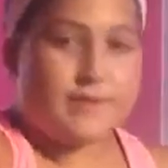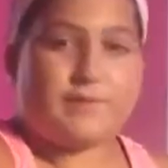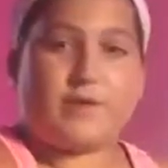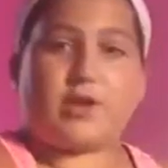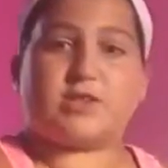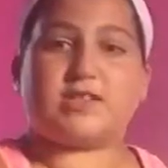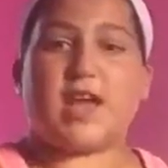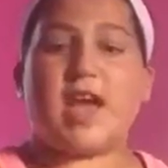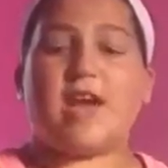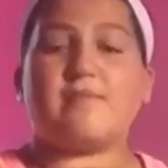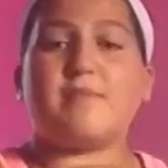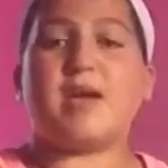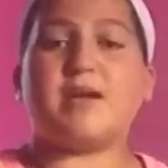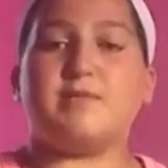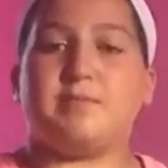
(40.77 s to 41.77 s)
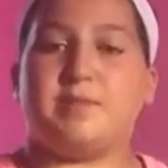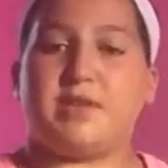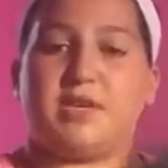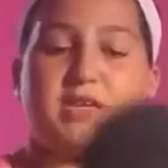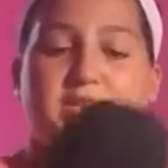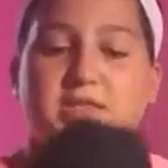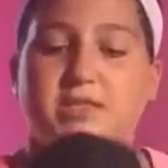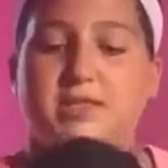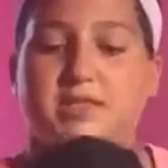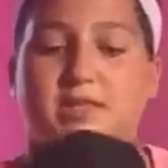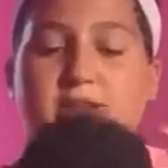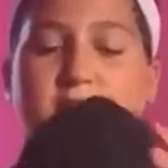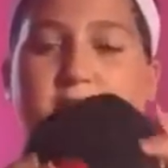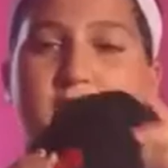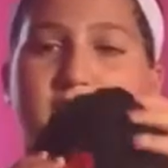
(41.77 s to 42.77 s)
First I have my Beats
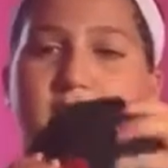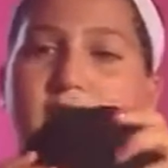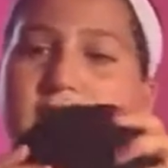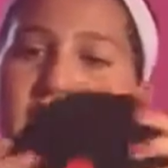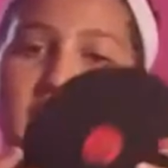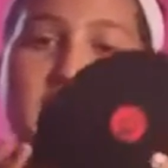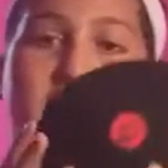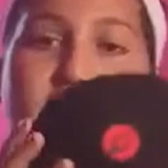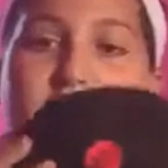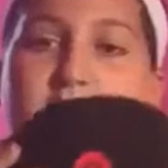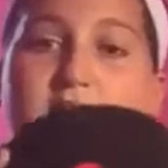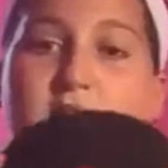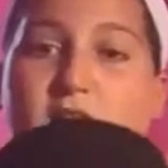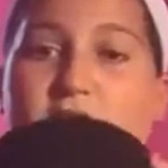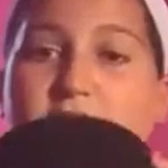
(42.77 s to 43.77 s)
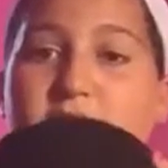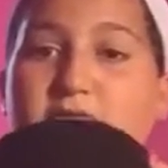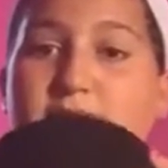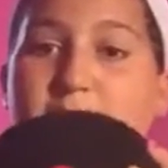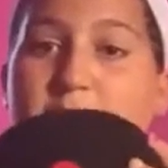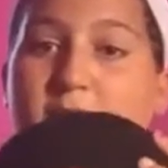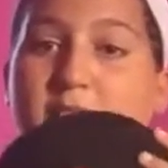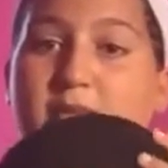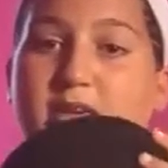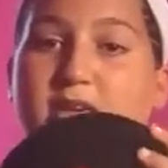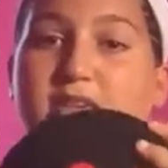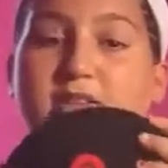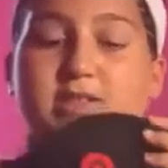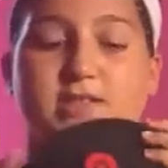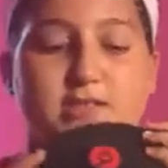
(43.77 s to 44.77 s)
and I love my
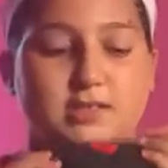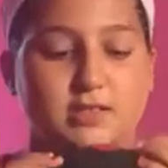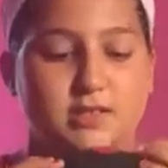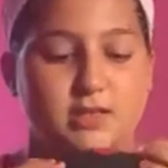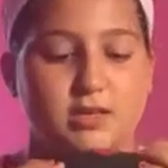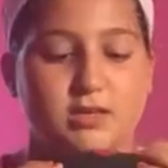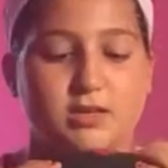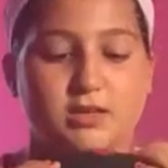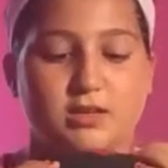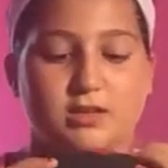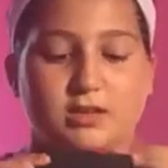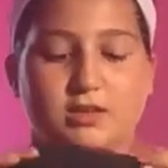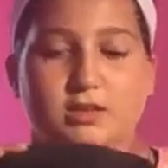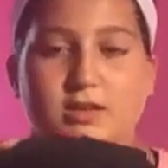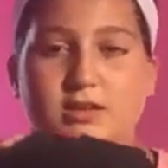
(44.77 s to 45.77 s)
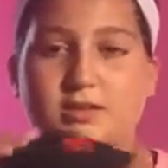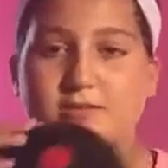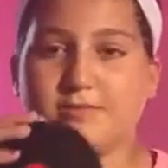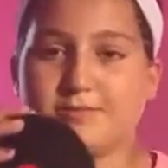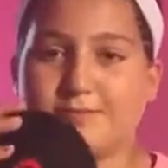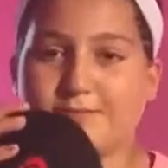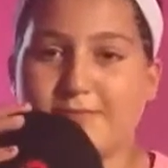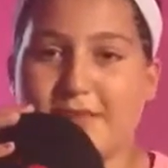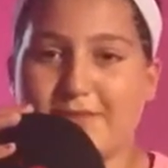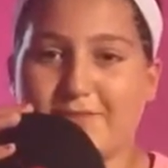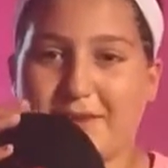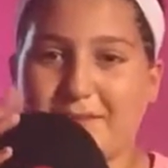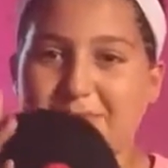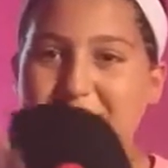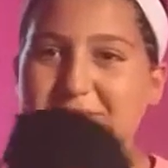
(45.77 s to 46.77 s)
Beats. Love
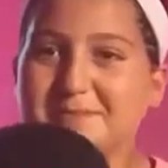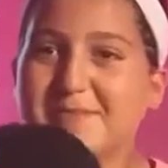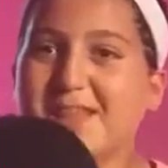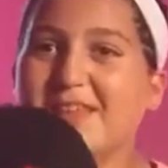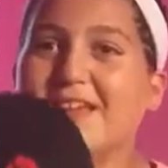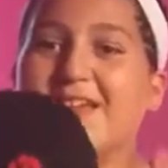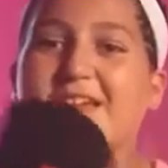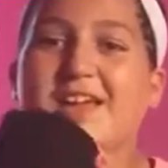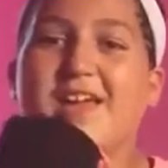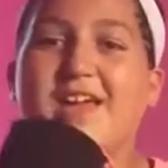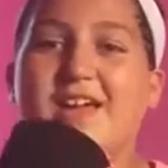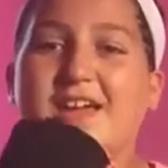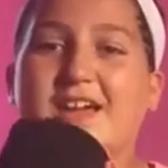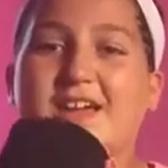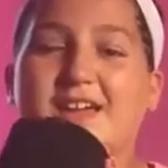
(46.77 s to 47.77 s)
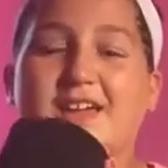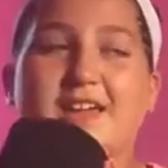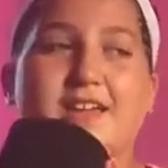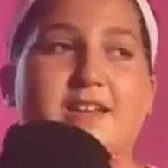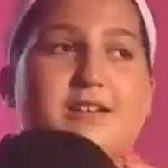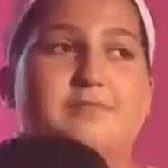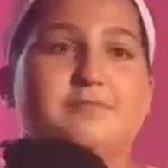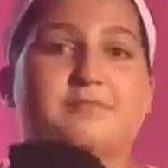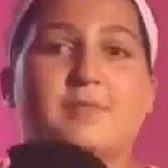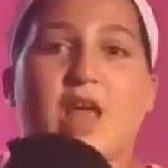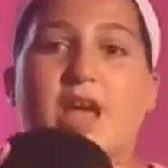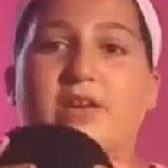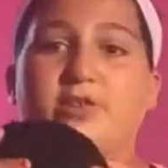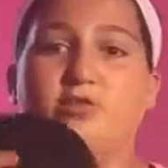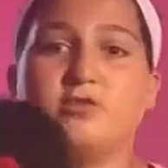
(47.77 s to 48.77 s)
them. And
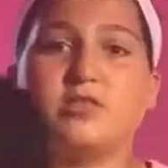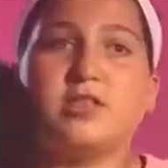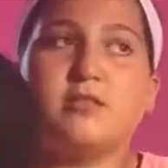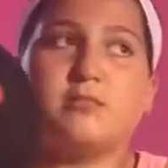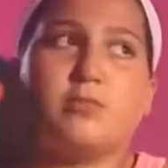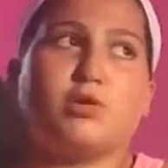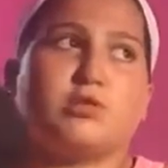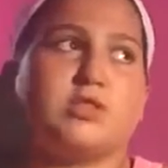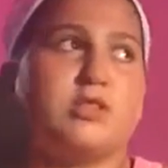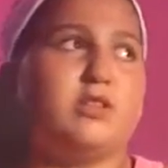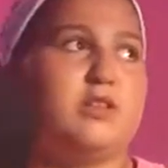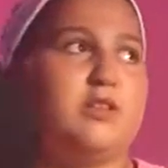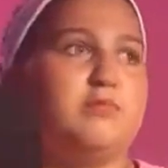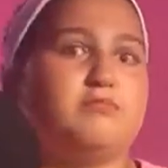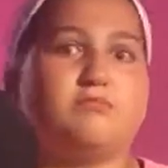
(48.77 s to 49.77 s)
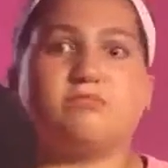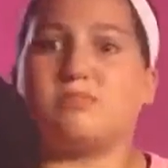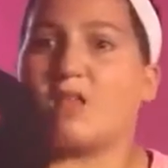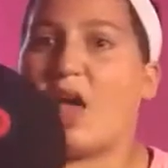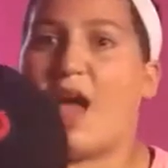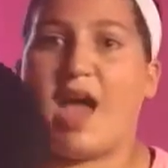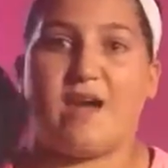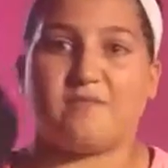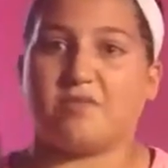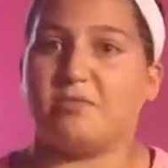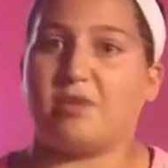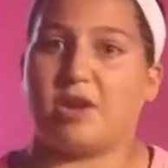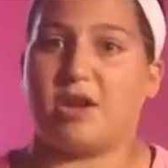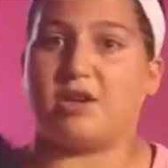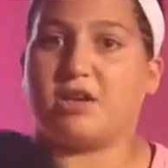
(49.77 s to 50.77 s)
I use them mostly
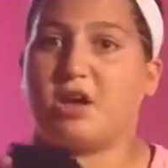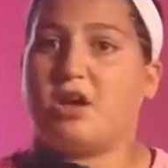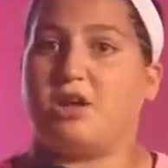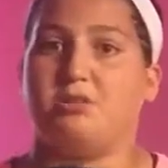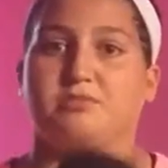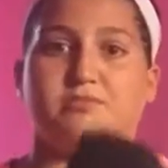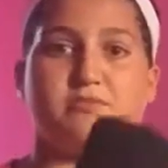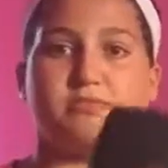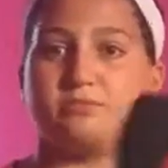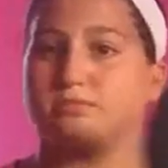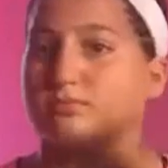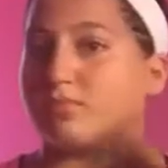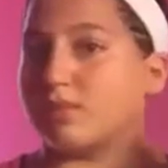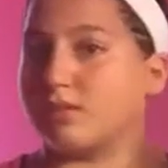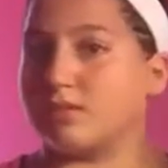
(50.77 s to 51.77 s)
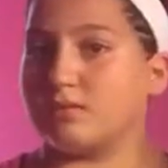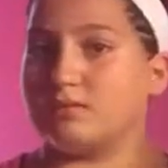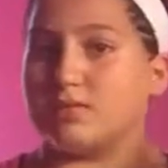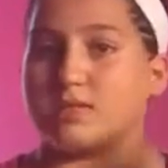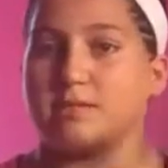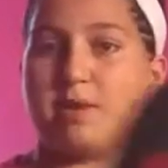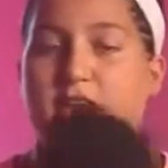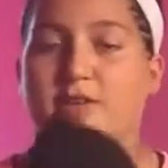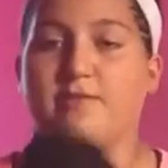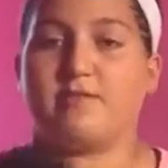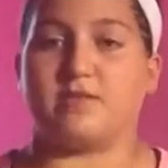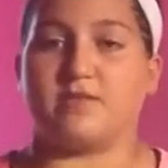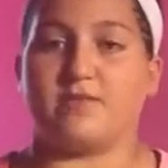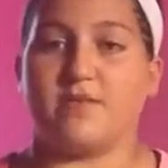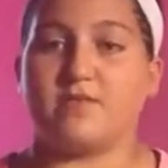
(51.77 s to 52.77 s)
everywhere I go. Doesn't matter if
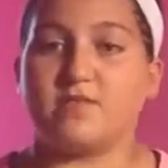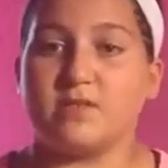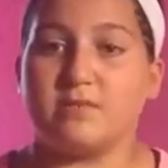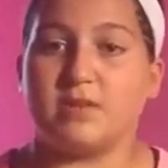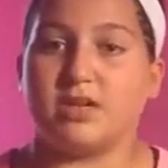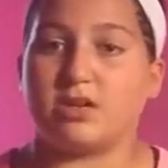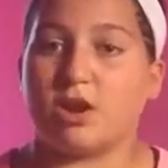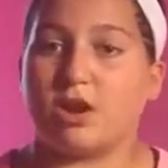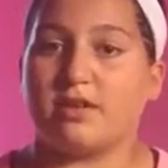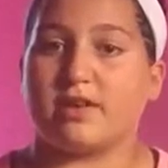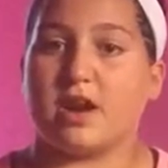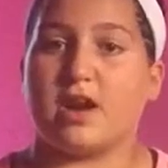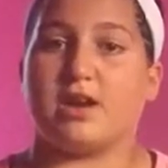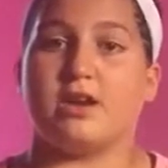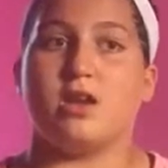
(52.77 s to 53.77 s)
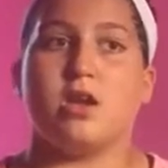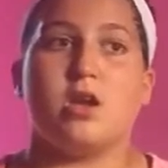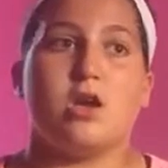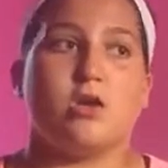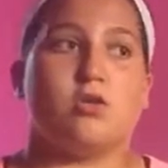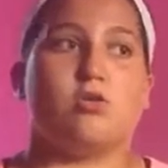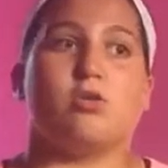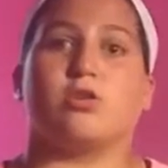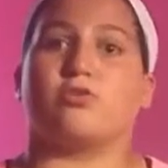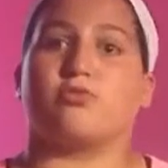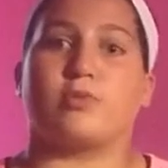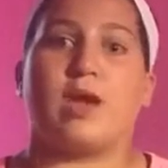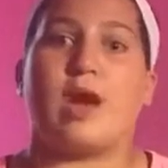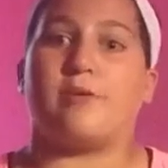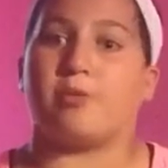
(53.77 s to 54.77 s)
it's 15 minute car ride or a
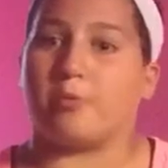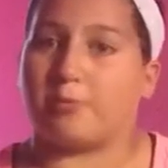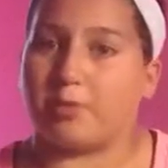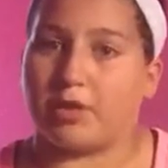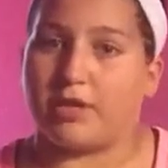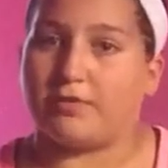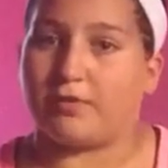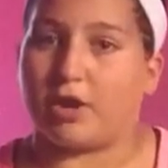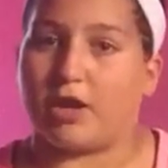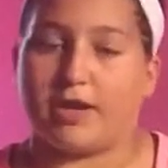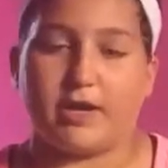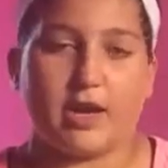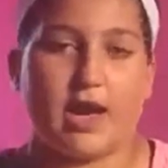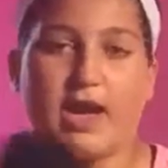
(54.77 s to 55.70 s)
three hour plane ride.